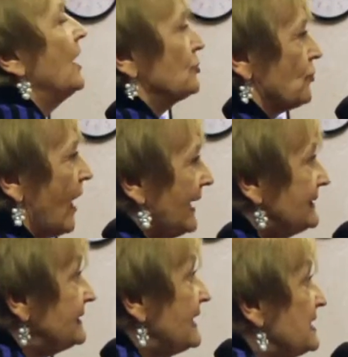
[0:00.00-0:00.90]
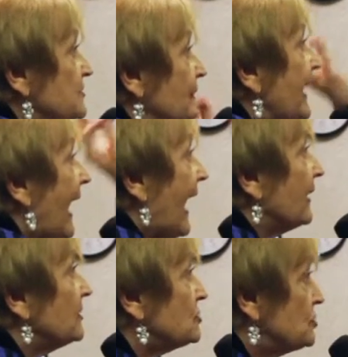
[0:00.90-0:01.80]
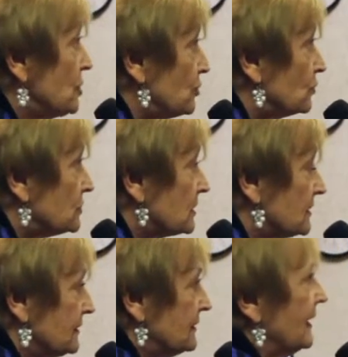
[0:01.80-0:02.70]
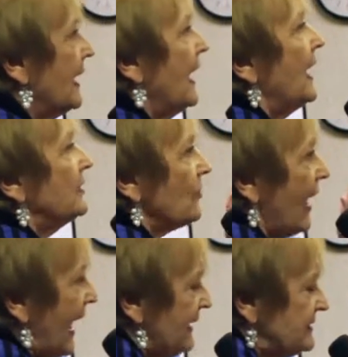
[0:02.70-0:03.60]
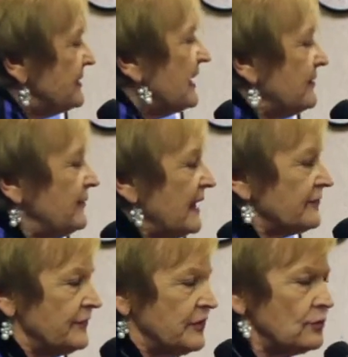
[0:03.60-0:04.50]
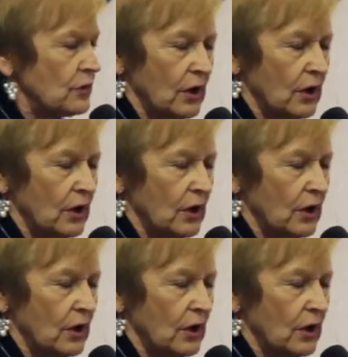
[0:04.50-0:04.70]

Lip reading: trying to teach me how to shoot, trying to give me a few